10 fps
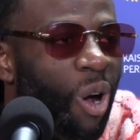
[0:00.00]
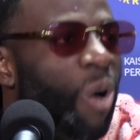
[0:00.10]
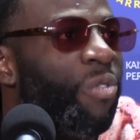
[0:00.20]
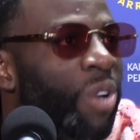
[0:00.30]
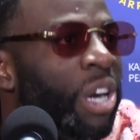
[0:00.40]

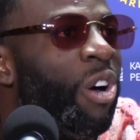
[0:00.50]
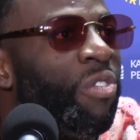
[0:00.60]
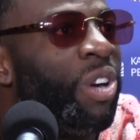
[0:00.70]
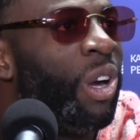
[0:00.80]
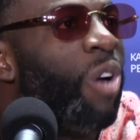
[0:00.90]
over and
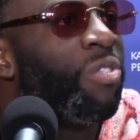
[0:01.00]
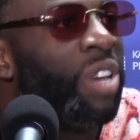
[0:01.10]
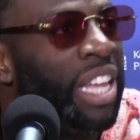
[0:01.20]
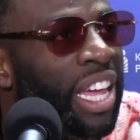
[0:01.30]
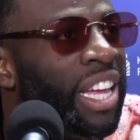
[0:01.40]
over and
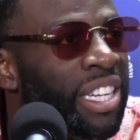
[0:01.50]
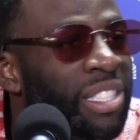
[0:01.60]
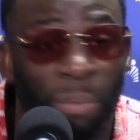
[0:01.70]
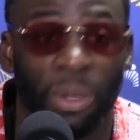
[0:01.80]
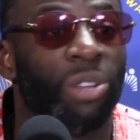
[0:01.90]
over
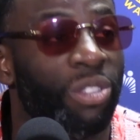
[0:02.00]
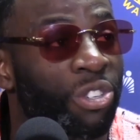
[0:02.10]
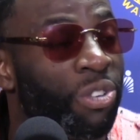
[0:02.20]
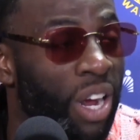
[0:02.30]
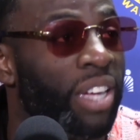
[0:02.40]
again to build the
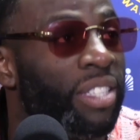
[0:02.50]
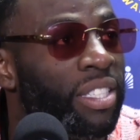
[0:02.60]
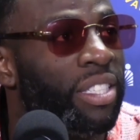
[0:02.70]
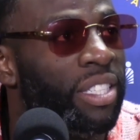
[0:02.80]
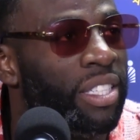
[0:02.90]
trust.